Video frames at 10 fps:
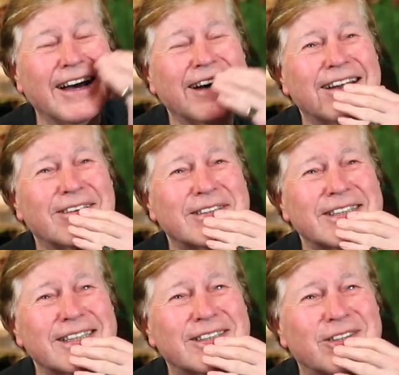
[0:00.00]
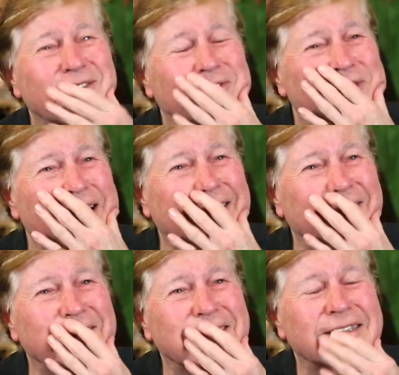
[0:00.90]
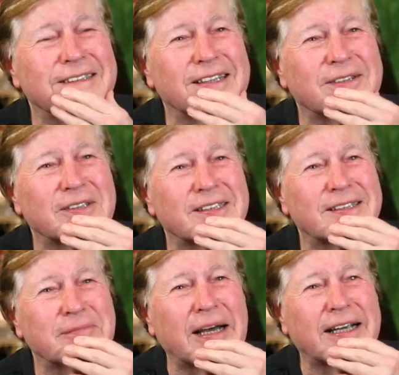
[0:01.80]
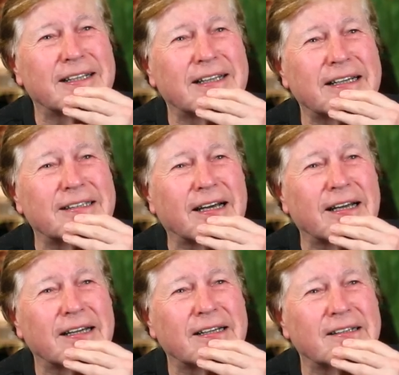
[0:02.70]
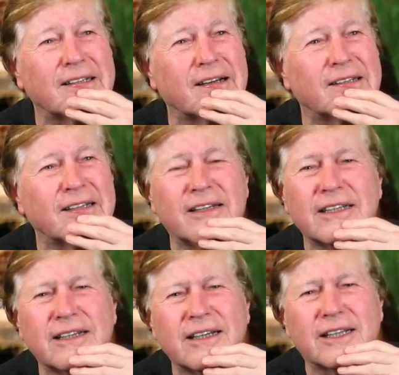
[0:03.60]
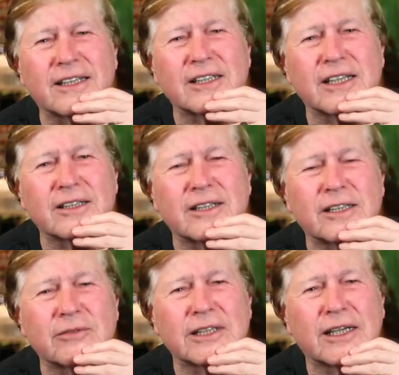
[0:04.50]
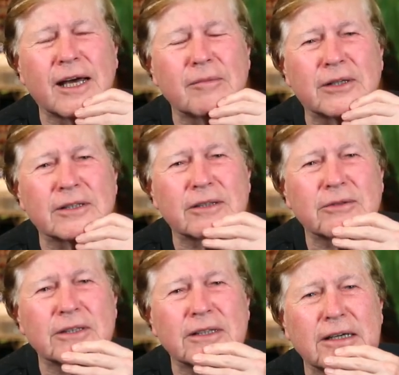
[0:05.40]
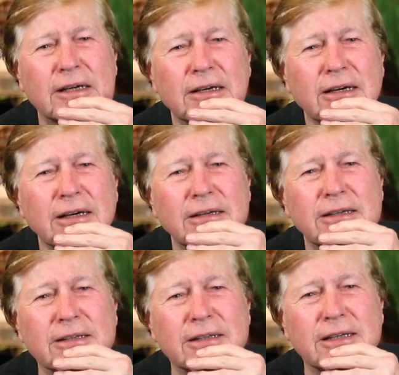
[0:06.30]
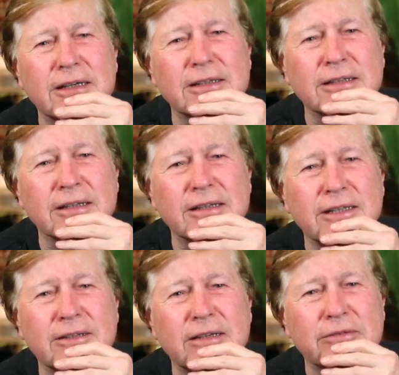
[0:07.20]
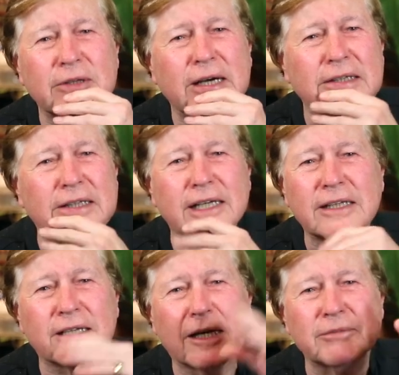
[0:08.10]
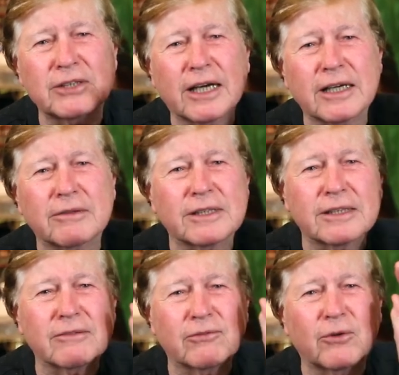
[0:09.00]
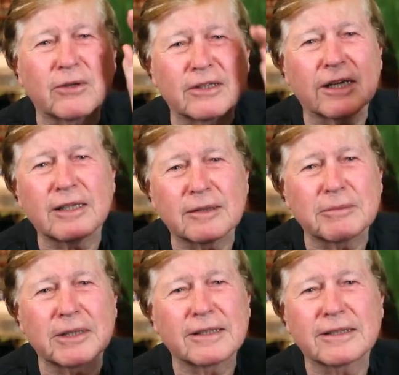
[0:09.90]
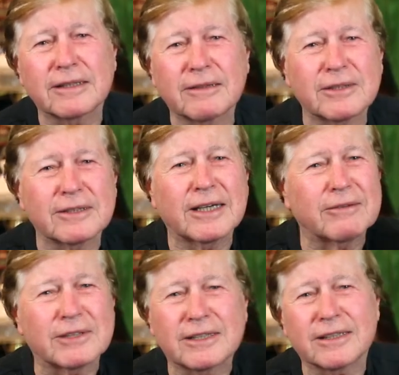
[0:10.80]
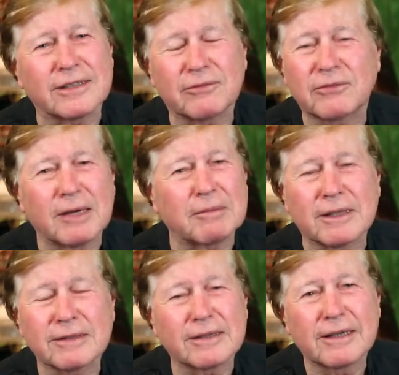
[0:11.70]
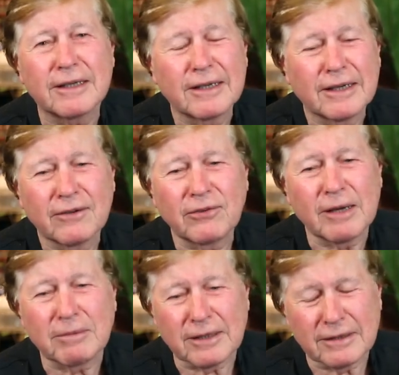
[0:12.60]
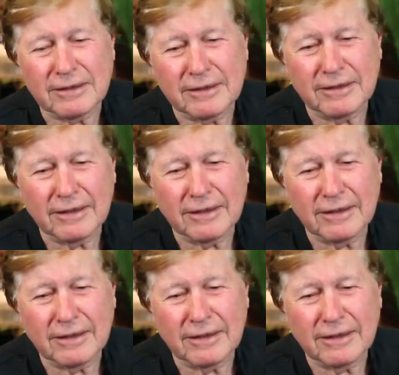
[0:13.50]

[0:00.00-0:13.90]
And it was such good fun. It was back in that day, you know, the early 60s. It was glamorous. It was, oh God, you know, they drove around in E-Type Jaguars and Ford Thunderbirds, and it was just a fabulous.